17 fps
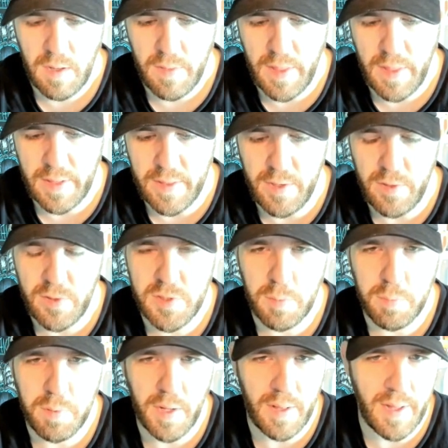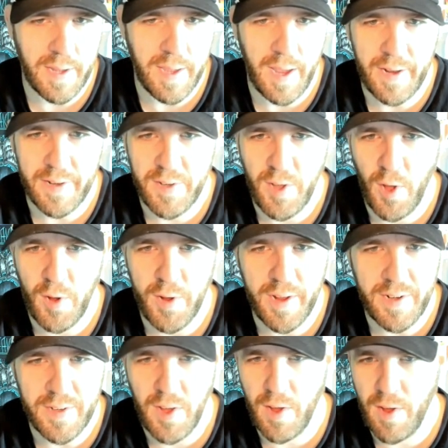that they used to play like
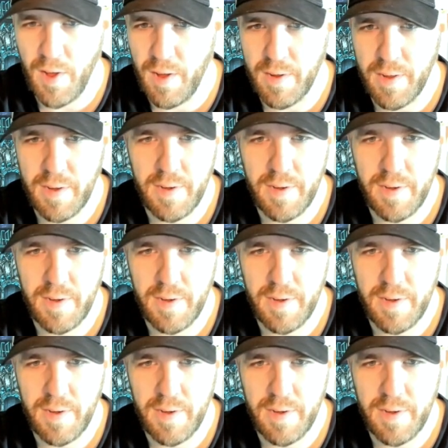Atog,